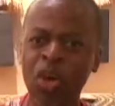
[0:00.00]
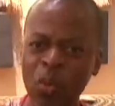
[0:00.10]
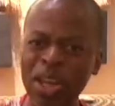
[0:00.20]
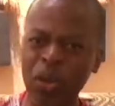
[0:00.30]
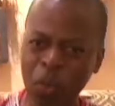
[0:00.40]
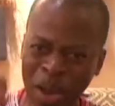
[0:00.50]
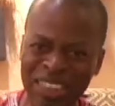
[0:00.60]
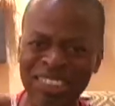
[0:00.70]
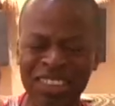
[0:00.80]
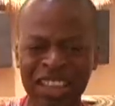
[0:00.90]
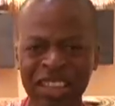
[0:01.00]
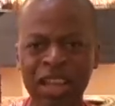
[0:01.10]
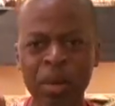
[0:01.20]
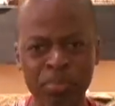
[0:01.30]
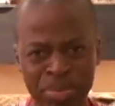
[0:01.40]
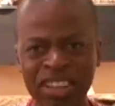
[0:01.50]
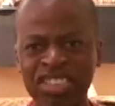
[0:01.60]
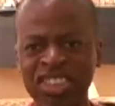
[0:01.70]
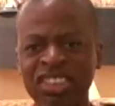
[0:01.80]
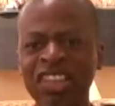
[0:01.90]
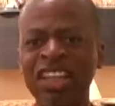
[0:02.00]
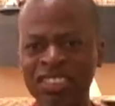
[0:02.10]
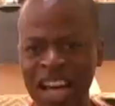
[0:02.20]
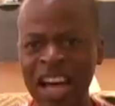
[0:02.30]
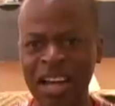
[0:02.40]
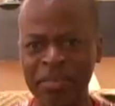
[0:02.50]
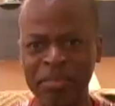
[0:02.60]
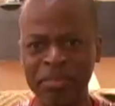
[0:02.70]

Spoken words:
we are wasting precious time.